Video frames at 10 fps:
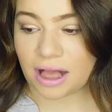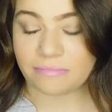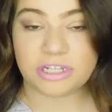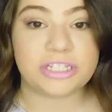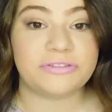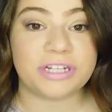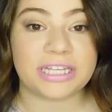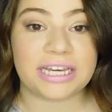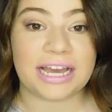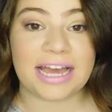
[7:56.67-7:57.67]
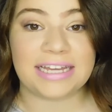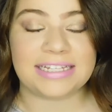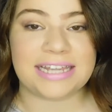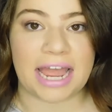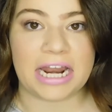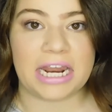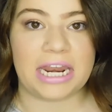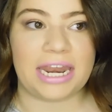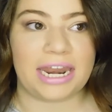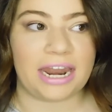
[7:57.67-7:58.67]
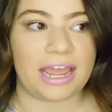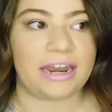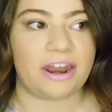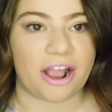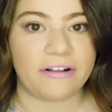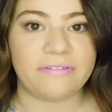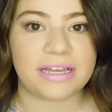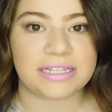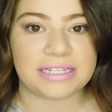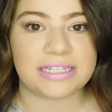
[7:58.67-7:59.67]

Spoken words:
just really excited and nervous